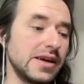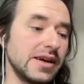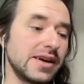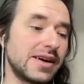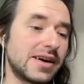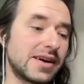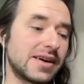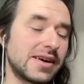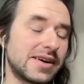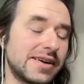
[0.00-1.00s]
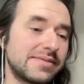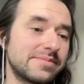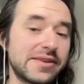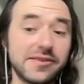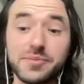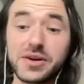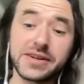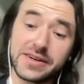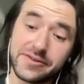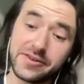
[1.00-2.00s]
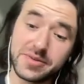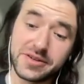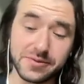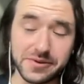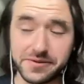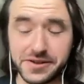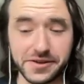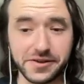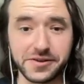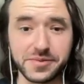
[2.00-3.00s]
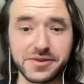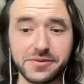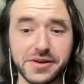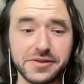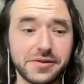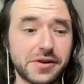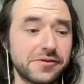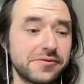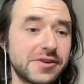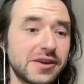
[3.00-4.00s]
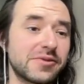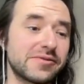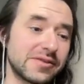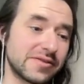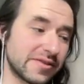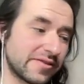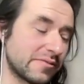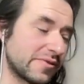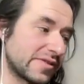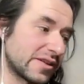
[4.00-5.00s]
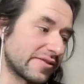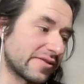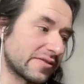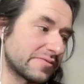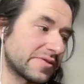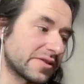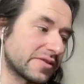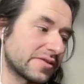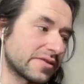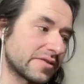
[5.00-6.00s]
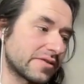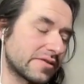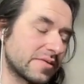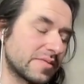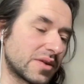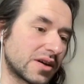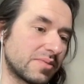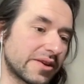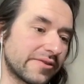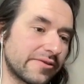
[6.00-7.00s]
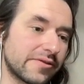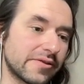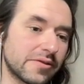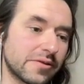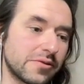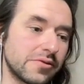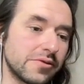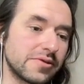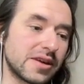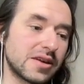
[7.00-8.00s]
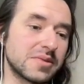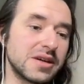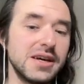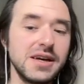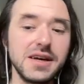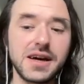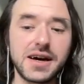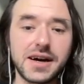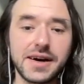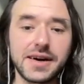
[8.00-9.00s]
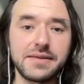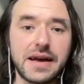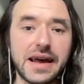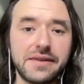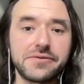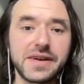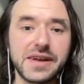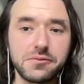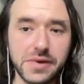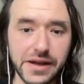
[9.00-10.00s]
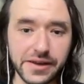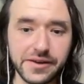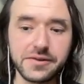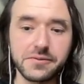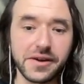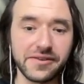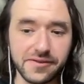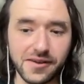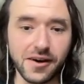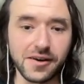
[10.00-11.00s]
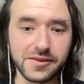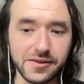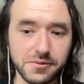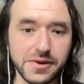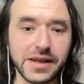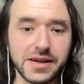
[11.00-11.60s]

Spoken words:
inspired actually by what Federico has been doing in the growth team, we've done the same thing in the marketplace core team. Every week we start the week